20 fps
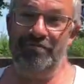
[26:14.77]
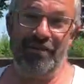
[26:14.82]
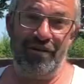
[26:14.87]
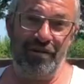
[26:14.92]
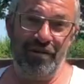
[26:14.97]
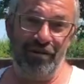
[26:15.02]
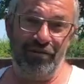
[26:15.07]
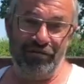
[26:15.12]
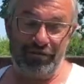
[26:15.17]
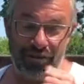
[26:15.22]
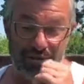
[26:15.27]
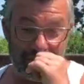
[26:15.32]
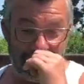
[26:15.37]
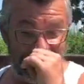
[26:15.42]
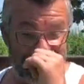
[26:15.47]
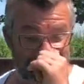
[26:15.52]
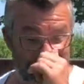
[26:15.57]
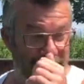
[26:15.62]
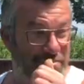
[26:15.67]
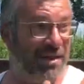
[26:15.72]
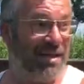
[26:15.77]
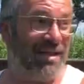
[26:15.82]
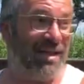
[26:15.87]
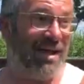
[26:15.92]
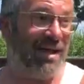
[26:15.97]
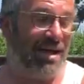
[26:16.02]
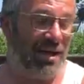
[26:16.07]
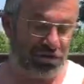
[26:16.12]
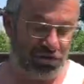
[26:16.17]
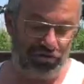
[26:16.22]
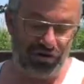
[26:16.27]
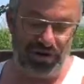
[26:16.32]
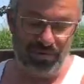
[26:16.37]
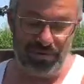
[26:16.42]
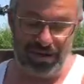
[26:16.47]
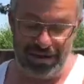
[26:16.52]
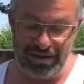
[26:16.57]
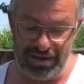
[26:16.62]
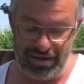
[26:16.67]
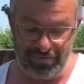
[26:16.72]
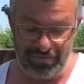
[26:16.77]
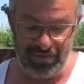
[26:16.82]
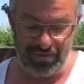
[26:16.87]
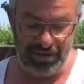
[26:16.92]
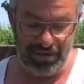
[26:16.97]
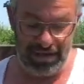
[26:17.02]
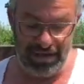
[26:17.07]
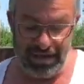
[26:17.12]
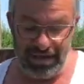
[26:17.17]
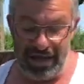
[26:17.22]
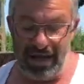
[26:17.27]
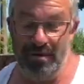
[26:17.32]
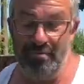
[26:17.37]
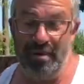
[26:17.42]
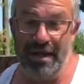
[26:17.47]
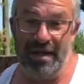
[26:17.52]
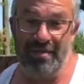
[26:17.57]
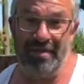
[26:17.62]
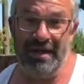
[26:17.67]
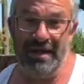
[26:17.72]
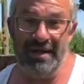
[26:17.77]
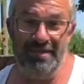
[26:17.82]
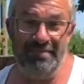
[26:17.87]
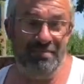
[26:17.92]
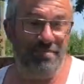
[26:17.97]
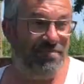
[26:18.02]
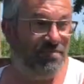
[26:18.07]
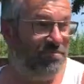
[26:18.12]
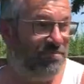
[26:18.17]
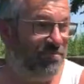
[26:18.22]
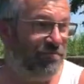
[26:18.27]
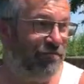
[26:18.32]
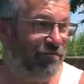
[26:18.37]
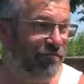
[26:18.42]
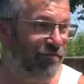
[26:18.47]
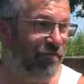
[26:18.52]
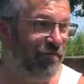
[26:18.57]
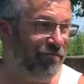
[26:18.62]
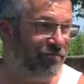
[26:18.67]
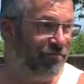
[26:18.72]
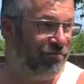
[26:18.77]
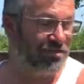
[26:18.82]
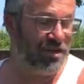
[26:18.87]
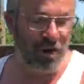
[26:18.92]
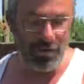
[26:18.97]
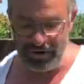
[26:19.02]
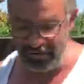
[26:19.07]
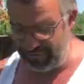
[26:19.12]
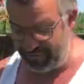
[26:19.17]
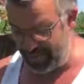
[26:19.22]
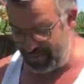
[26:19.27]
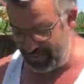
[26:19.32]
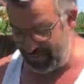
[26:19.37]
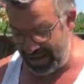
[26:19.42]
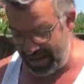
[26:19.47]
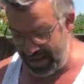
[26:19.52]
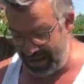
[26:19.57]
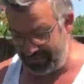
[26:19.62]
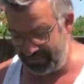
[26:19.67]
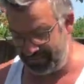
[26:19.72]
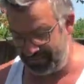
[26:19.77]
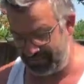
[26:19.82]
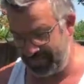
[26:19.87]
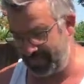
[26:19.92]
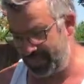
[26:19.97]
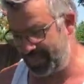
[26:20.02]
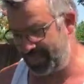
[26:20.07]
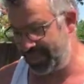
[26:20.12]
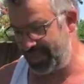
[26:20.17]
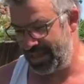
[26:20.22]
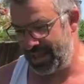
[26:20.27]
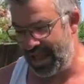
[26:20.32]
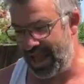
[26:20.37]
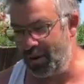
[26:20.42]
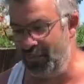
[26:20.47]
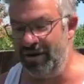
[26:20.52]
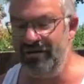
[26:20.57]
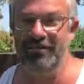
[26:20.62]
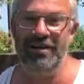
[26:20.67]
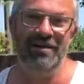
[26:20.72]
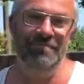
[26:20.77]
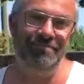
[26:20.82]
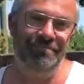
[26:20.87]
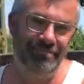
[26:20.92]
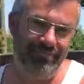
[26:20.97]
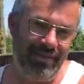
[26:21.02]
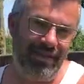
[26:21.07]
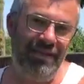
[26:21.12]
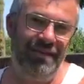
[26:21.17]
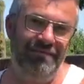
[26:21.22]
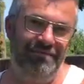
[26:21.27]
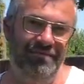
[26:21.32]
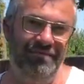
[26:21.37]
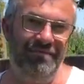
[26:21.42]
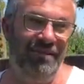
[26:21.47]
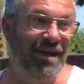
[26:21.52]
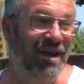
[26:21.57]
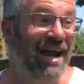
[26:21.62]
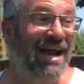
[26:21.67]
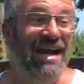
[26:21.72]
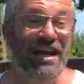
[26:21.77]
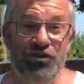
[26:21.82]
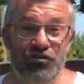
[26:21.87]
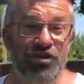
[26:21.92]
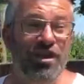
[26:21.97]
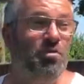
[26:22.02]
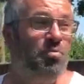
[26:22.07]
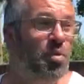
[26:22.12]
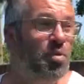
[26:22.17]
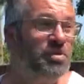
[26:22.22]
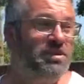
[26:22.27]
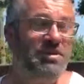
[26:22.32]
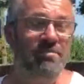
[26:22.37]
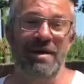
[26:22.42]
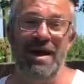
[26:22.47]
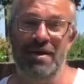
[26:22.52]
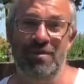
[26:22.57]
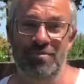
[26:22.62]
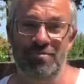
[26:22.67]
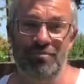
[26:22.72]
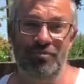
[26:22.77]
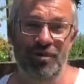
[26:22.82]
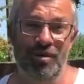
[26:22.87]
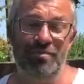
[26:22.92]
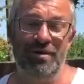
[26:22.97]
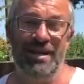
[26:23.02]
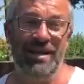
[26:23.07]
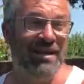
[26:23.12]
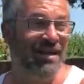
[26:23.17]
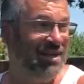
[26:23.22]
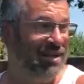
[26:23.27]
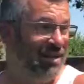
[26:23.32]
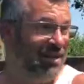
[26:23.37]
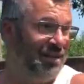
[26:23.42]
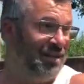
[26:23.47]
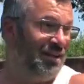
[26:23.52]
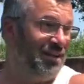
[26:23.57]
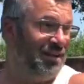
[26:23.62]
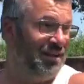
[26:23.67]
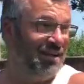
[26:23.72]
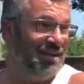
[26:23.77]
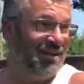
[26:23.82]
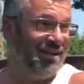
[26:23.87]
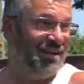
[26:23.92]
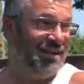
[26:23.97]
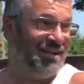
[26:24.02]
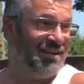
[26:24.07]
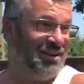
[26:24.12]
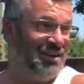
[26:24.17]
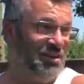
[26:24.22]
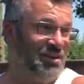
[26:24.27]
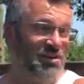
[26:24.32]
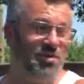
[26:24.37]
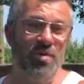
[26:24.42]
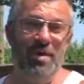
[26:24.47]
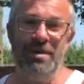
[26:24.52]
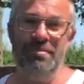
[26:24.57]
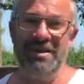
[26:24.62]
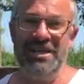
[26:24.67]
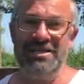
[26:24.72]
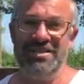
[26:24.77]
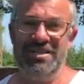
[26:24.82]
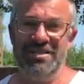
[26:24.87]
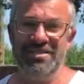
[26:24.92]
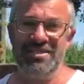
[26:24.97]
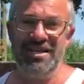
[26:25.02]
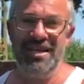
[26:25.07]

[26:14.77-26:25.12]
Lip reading: very often, but yeah, I scream like a baby. Totally freaked me out. However, I literally walked him out probably, I don't know, 20 meters.